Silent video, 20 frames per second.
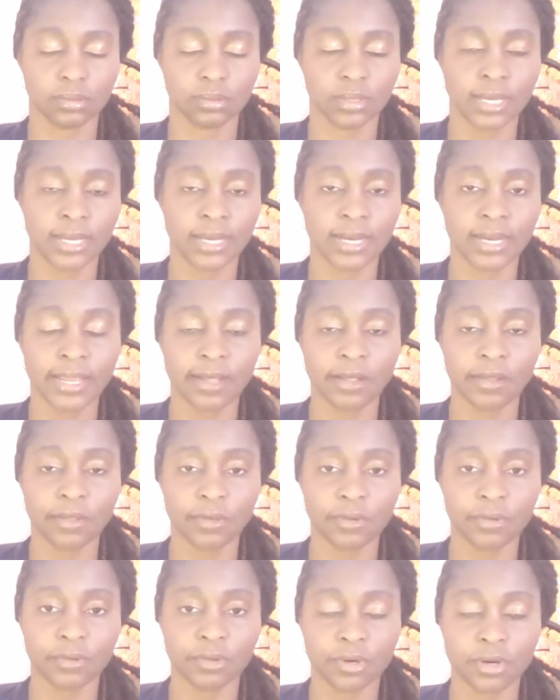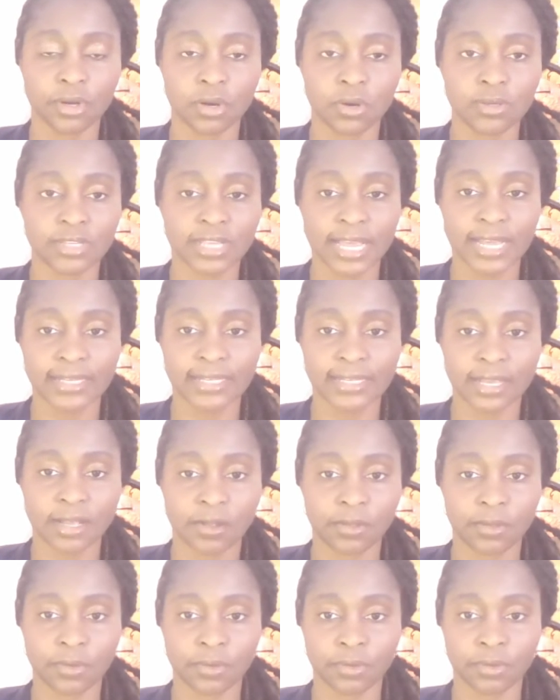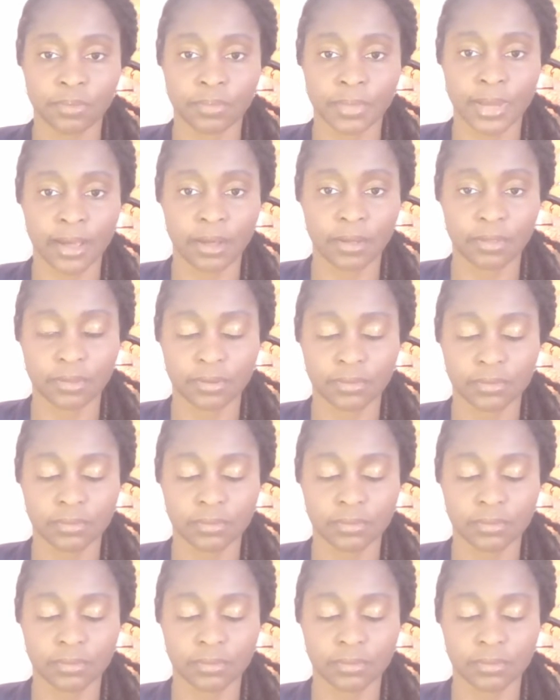Inhale through the nose, exhale through the mouth.